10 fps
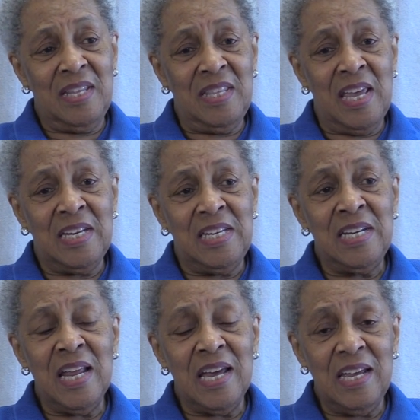They
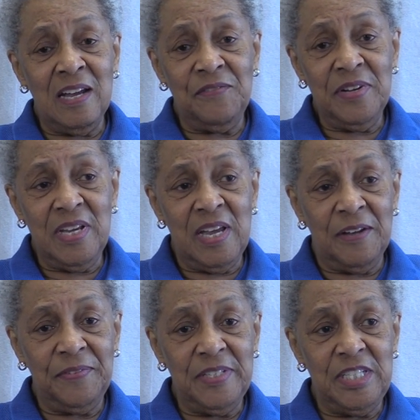did not have a
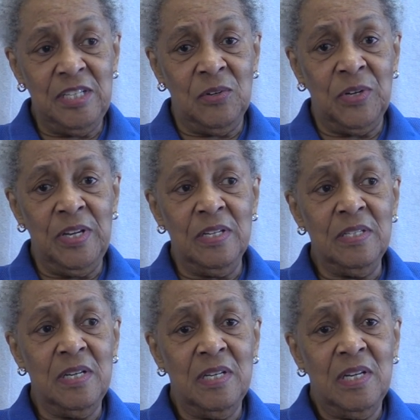
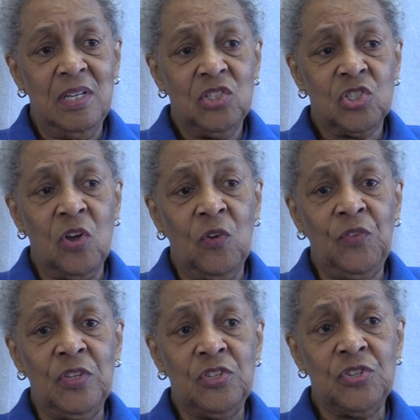cafeteria,
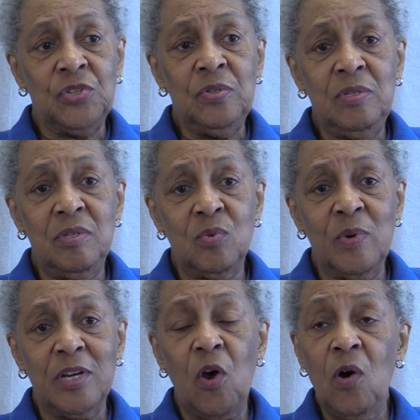so the students
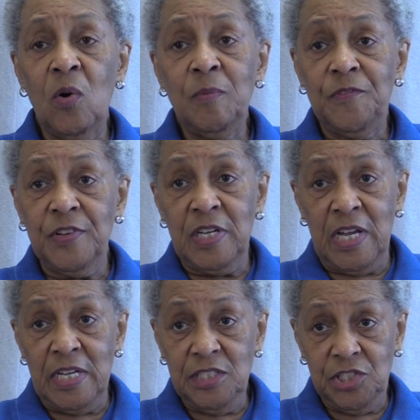went home for
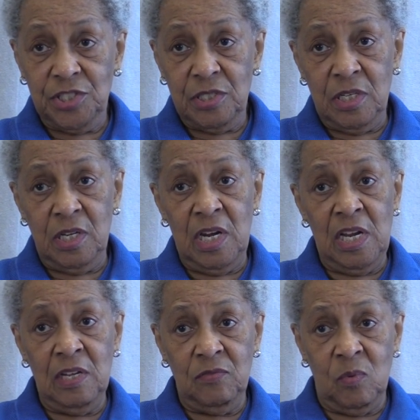lunch. They
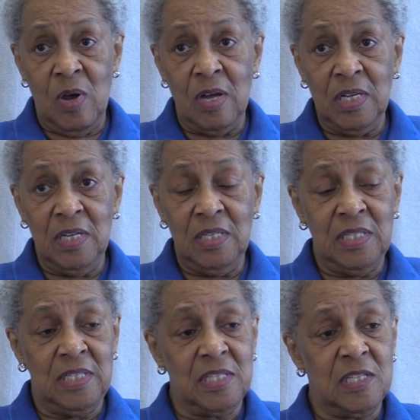lived walking
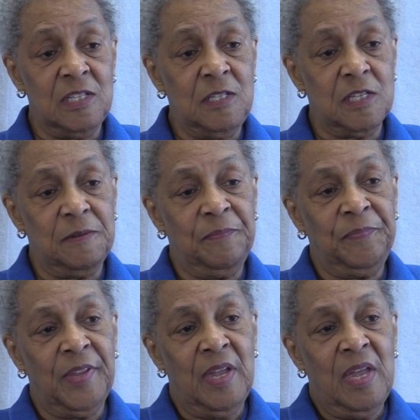distance.
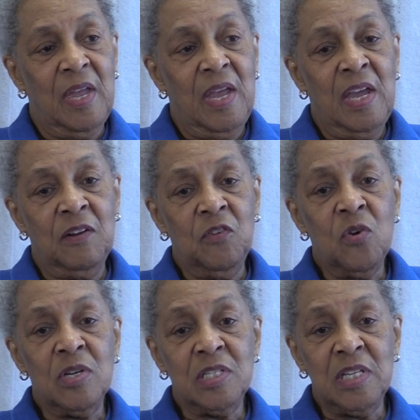And of
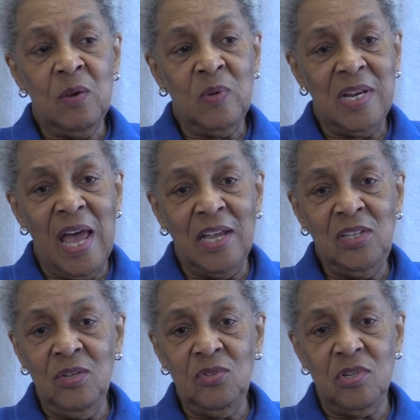course, they were
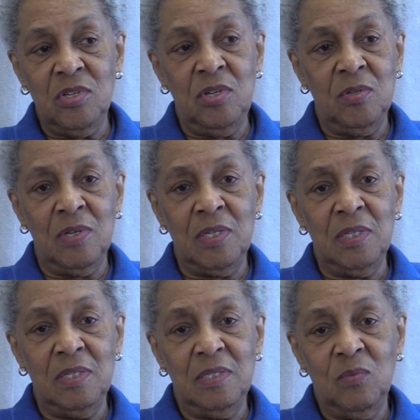not used to
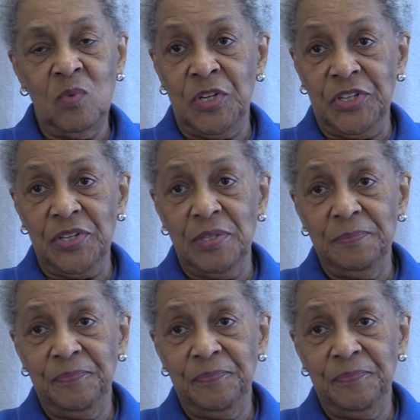doing work.